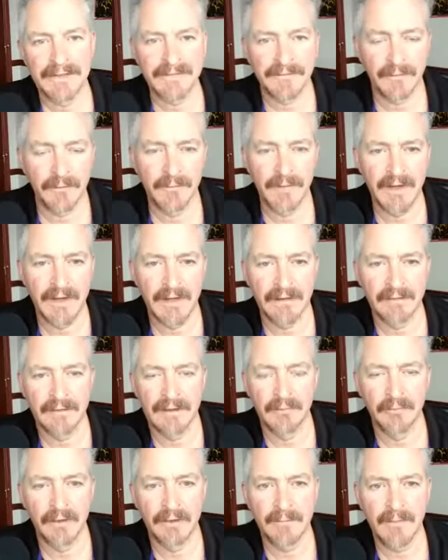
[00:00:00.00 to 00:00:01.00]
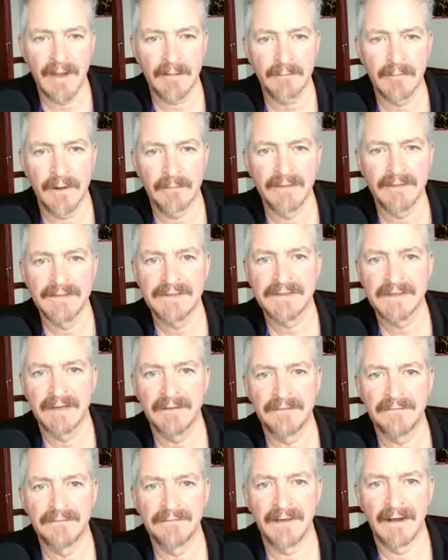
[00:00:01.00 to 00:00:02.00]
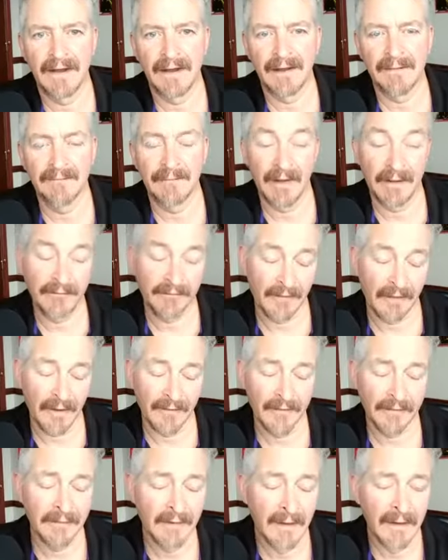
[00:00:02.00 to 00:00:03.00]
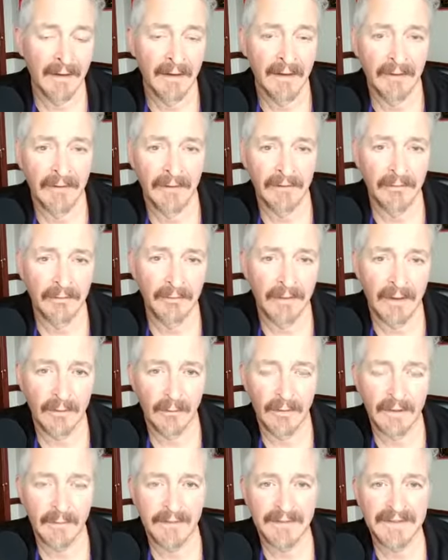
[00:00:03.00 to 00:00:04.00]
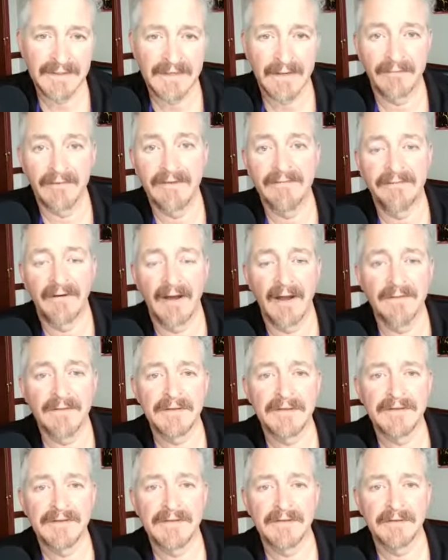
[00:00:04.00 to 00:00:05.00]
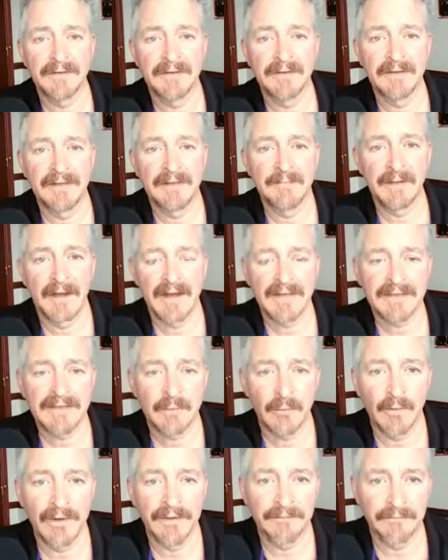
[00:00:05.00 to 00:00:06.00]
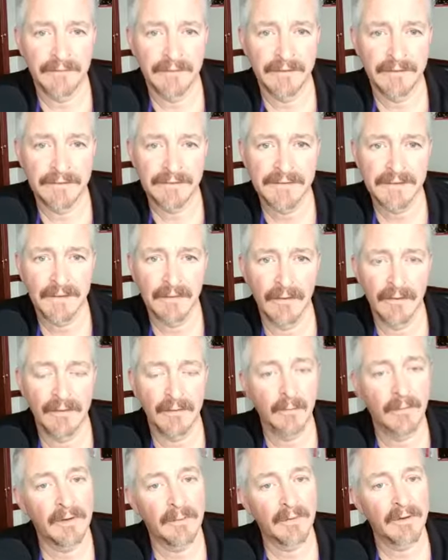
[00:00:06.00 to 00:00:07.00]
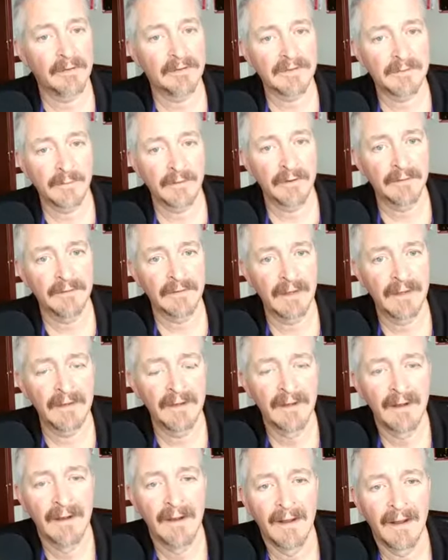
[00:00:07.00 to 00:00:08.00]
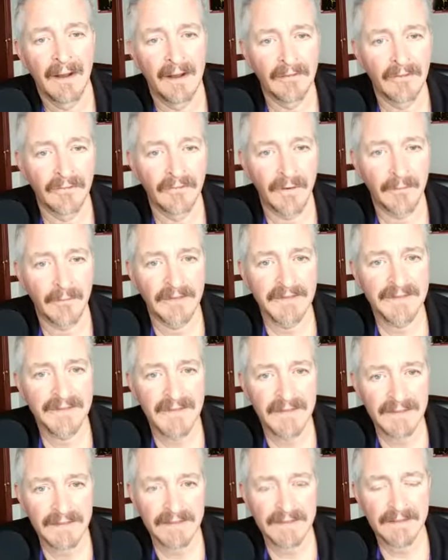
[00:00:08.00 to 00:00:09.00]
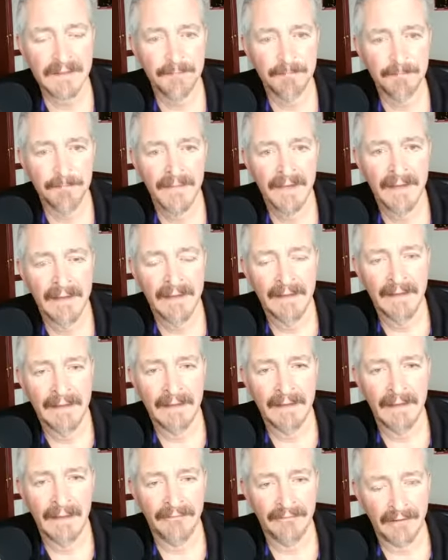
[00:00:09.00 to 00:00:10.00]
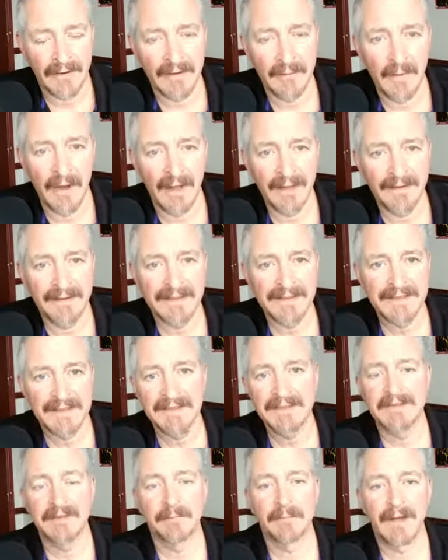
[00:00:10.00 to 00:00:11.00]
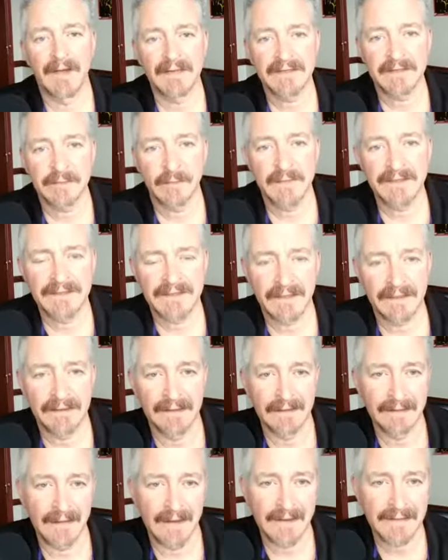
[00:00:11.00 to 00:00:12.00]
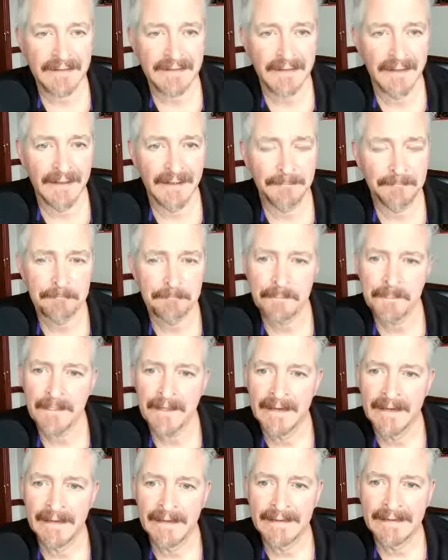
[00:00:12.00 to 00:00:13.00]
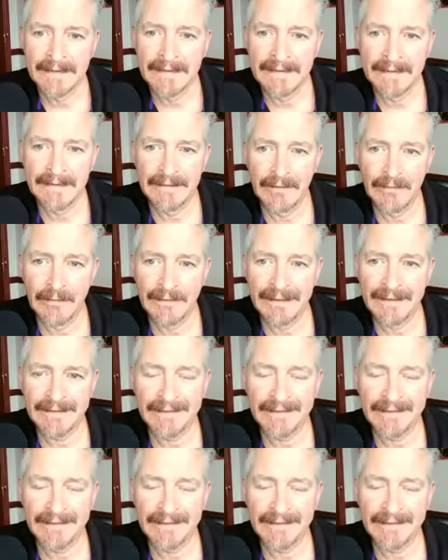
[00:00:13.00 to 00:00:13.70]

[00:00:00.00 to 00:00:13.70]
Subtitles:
for me, and they bring back memories of my father, who would have been 75 this year. He passed away 3 years ago, and it would have been his birthday on November 6th. A friend of mine, his sister passed away suddenly last night. It